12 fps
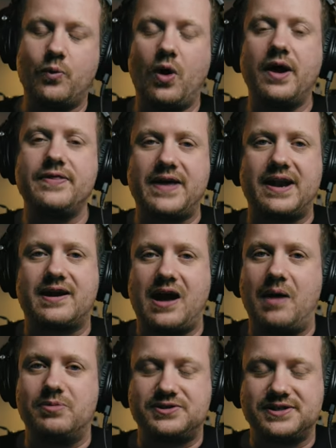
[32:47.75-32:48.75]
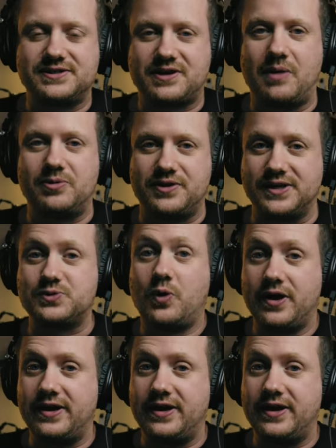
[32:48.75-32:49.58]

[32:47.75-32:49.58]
mean, one, that accomplishes a couple things.